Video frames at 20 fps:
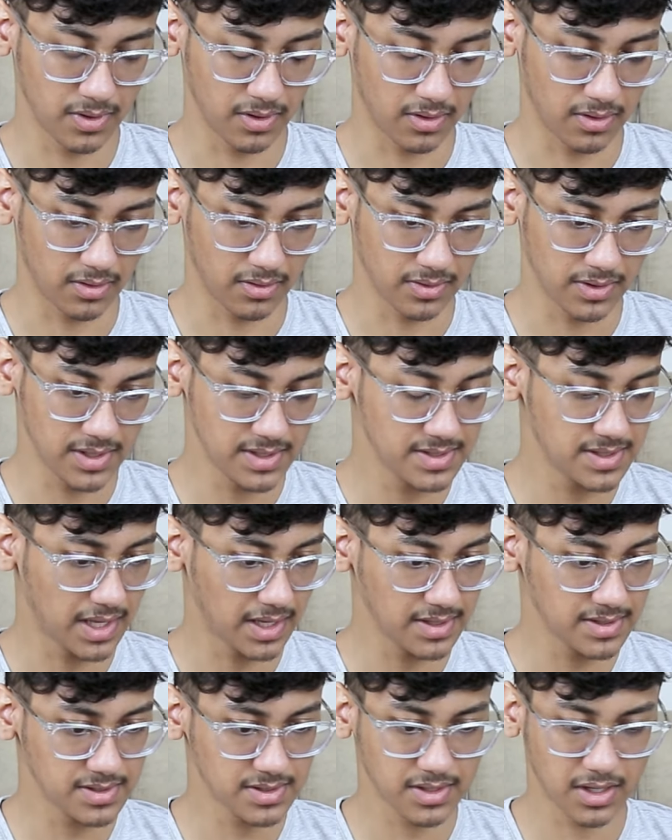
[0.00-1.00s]
uh, these
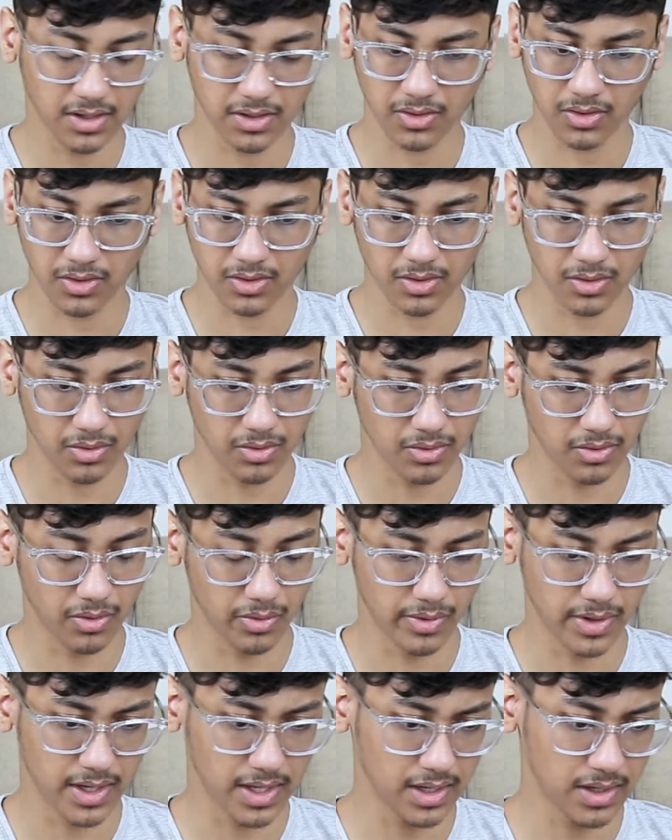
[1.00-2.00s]
things cannot
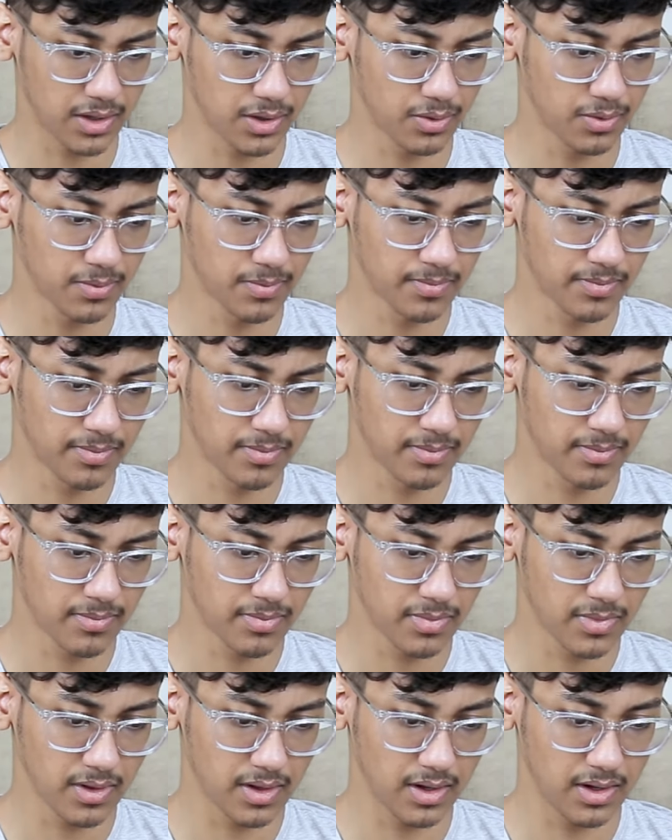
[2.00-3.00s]
overtake you
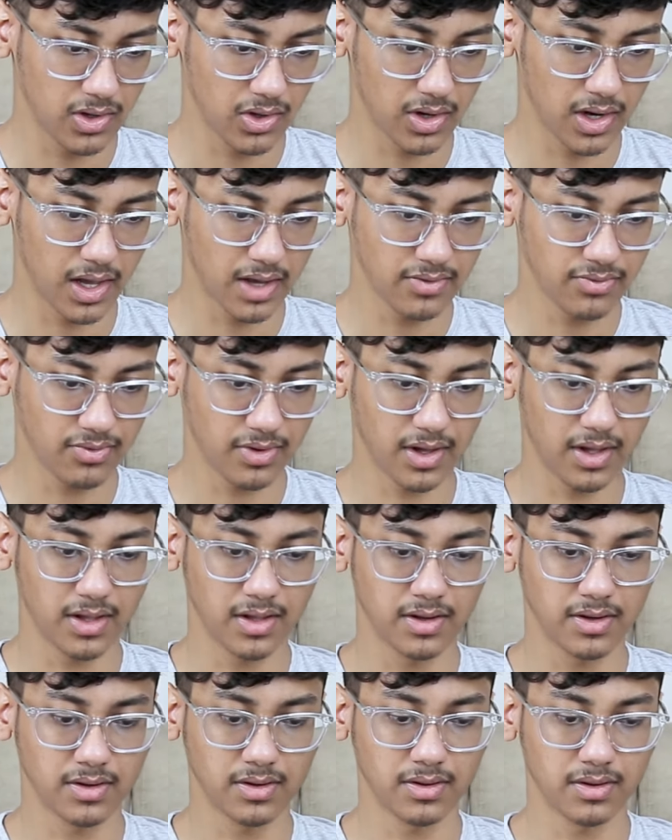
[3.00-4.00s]
in your life
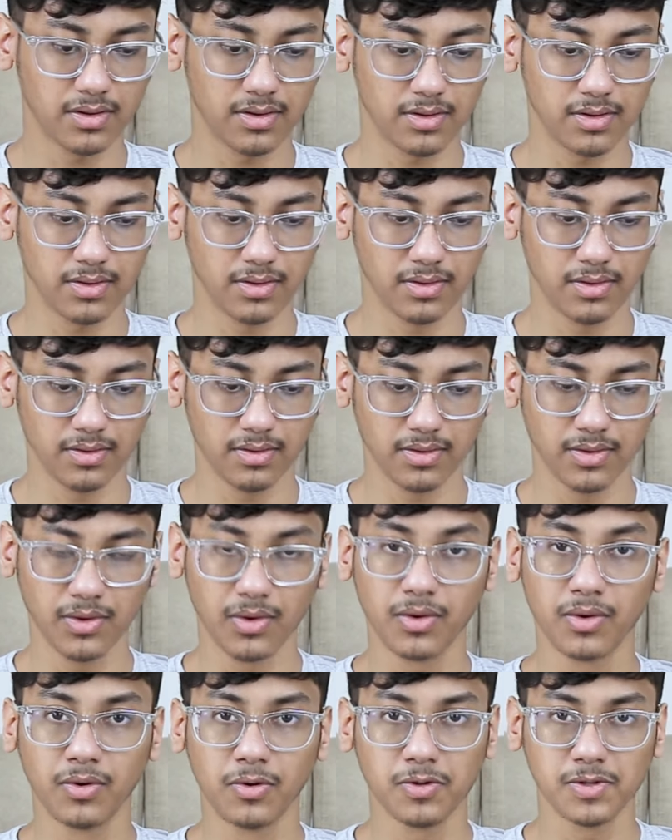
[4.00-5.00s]
and uh,
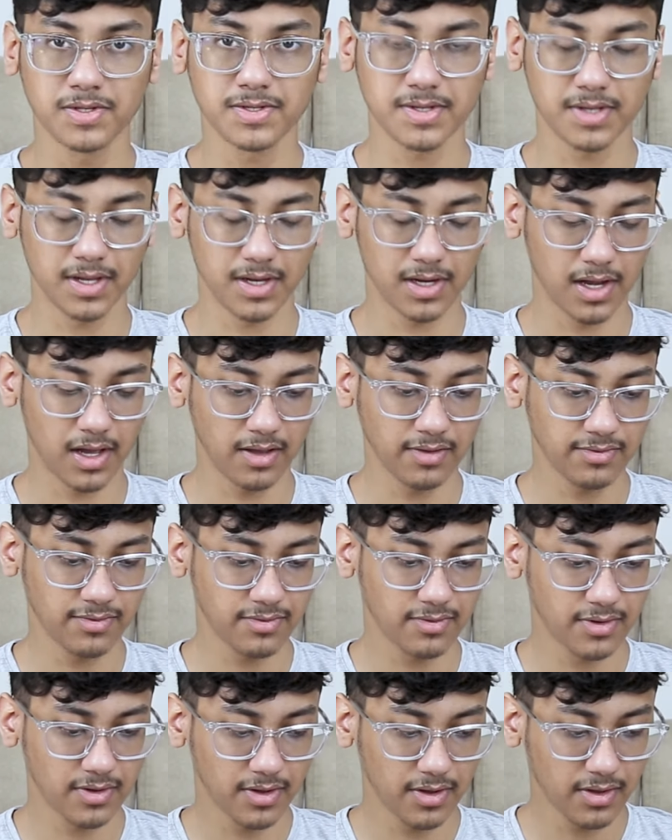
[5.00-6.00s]
your goals in
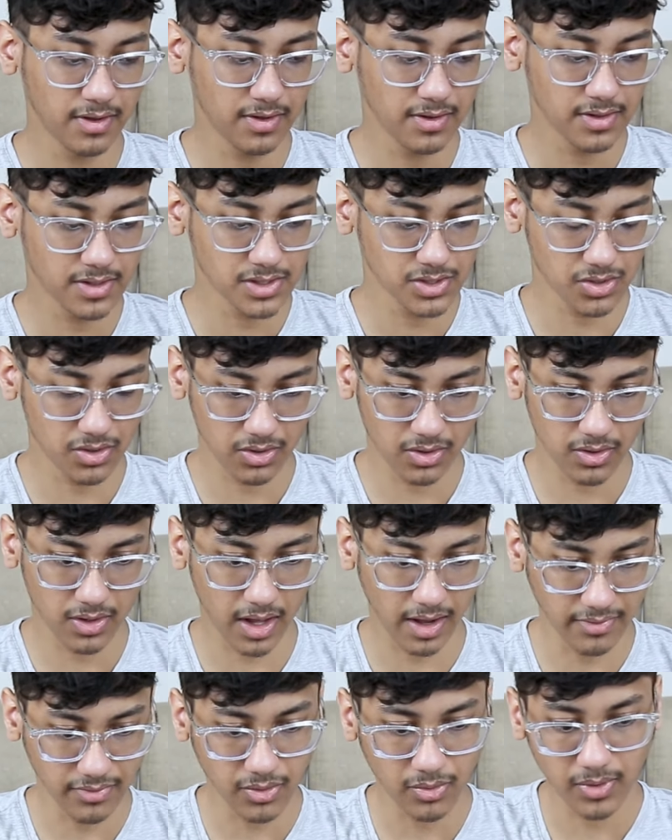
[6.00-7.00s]
life so you don't
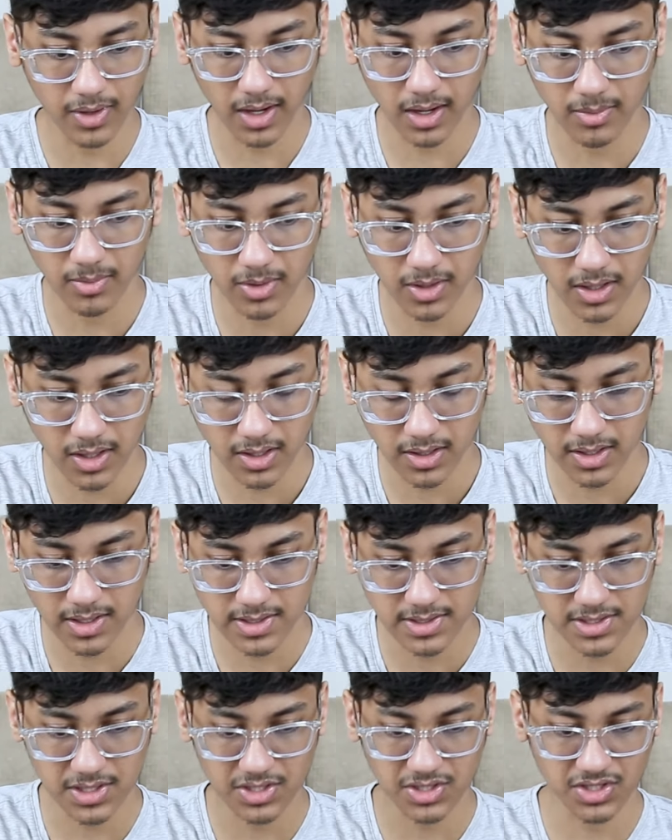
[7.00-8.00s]
have to worry about it there
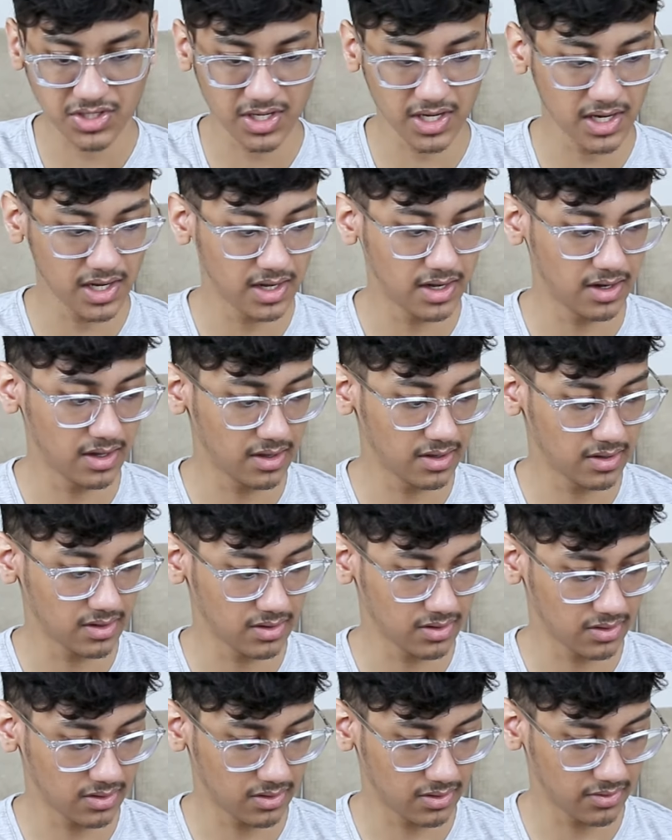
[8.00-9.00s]
is a shield
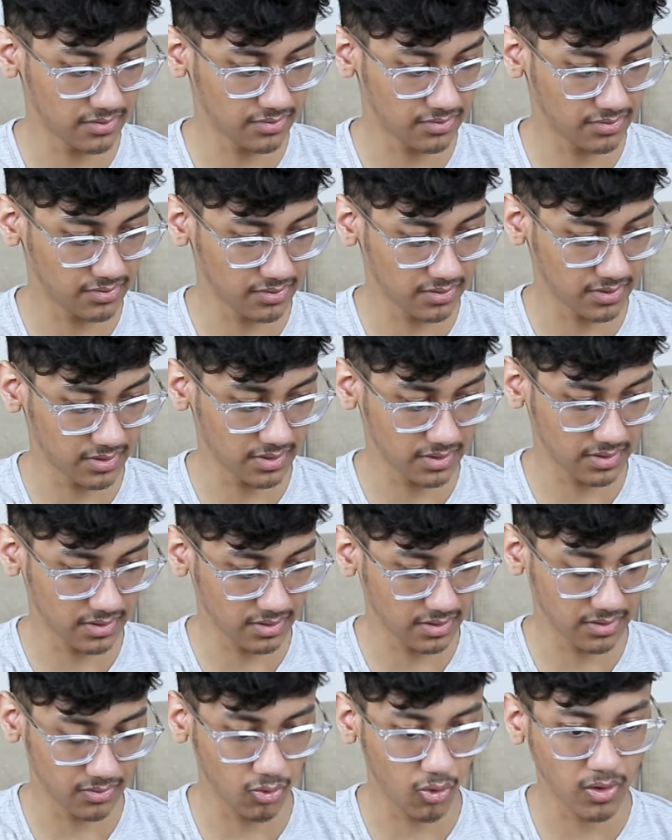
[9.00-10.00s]
of
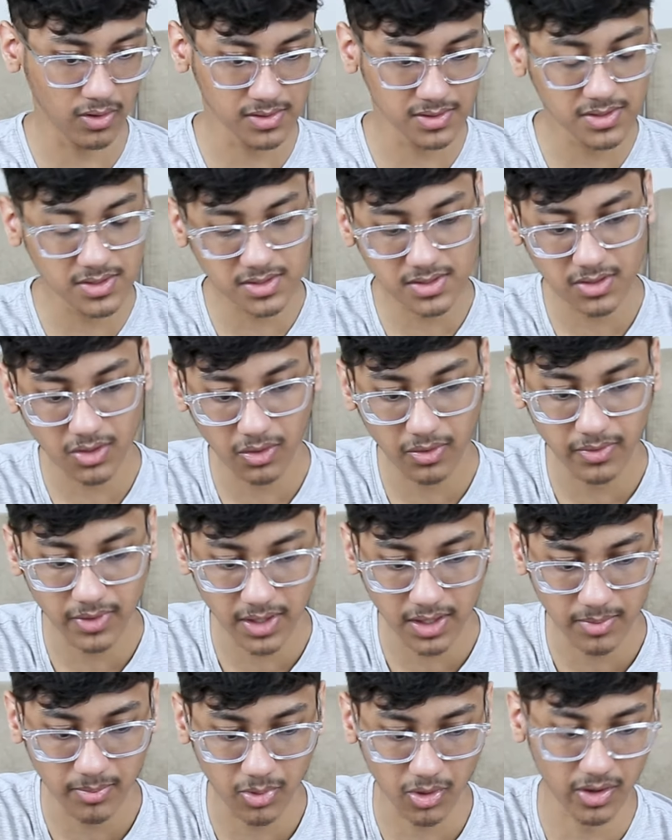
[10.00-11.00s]
uh, wands over
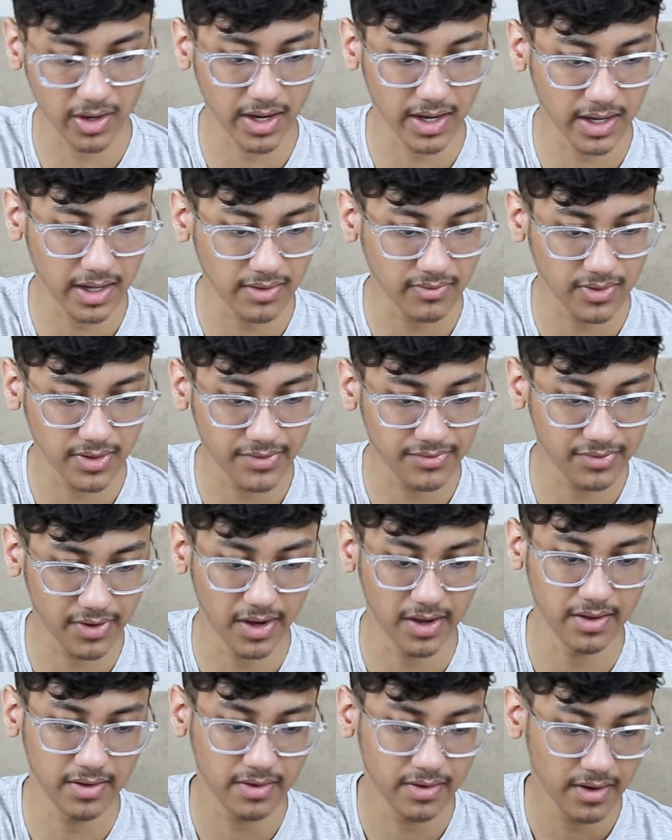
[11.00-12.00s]
here protecting with the
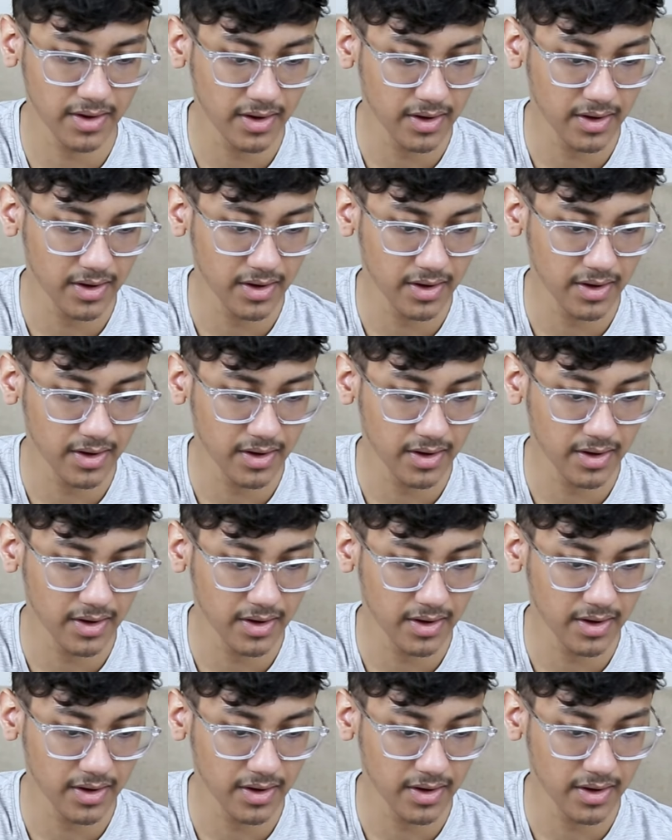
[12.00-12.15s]
fire